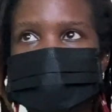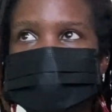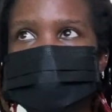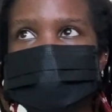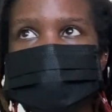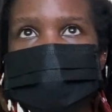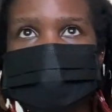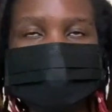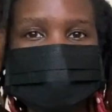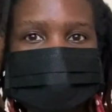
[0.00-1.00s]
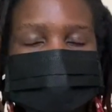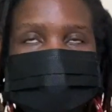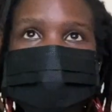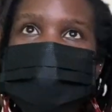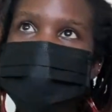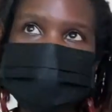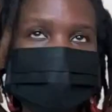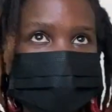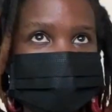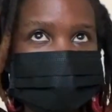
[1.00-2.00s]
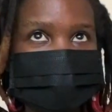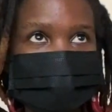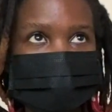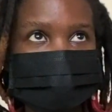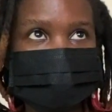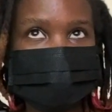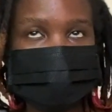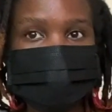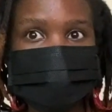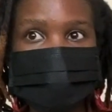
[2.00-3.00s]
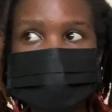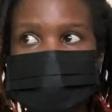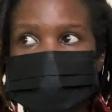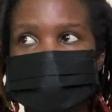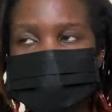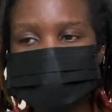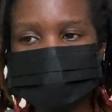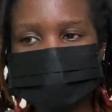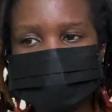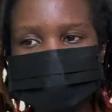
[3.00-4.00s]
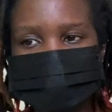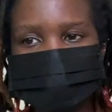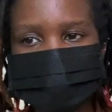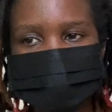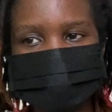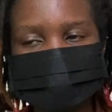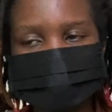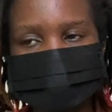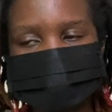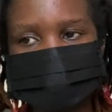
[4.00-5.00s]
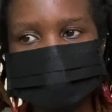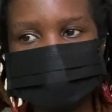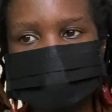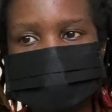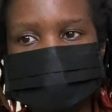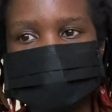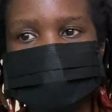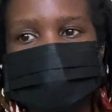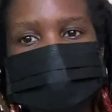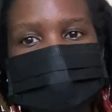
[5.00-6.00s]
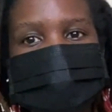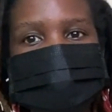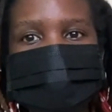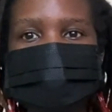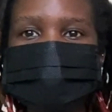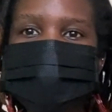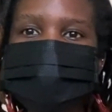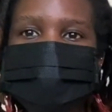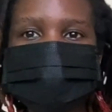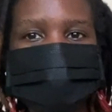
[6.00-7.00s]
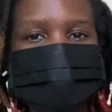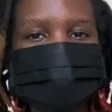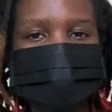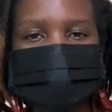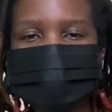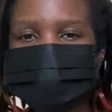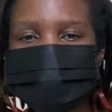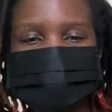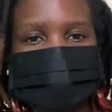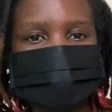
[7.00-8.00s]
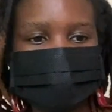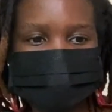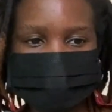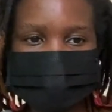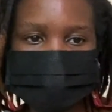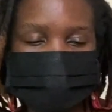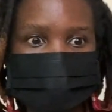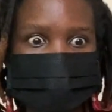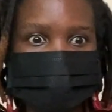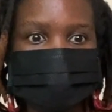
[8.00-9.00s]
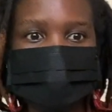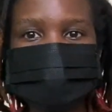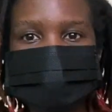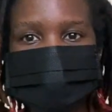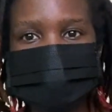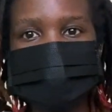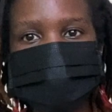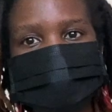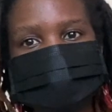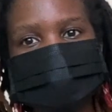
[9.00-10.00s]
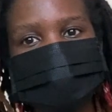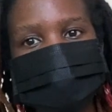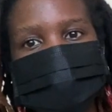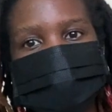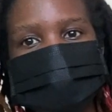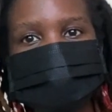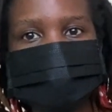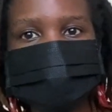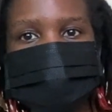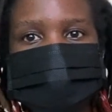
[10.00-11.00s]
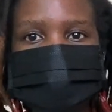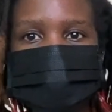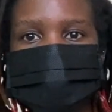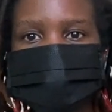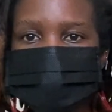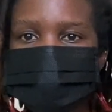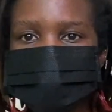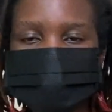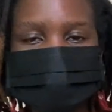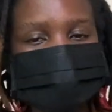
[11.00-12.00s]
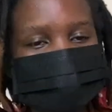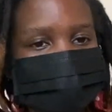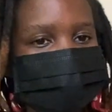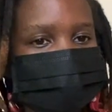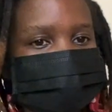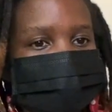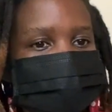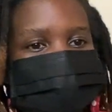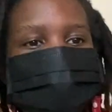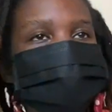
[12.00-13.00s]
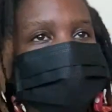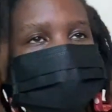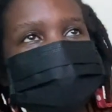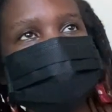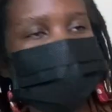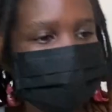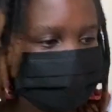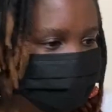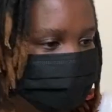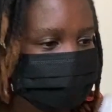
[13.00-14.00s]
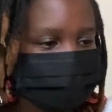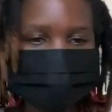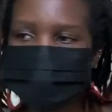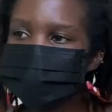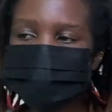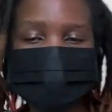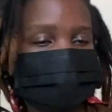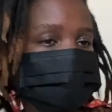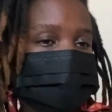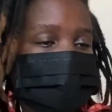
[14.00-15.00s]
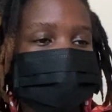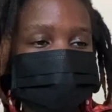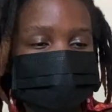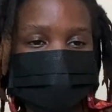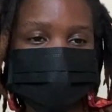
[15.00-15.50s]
you know, all of that. It's so isolating. Like, I know my friends are amazing people, they're great people, but I'm so self-conscious at the moment and I don't want people to see me. They've already had to see me with one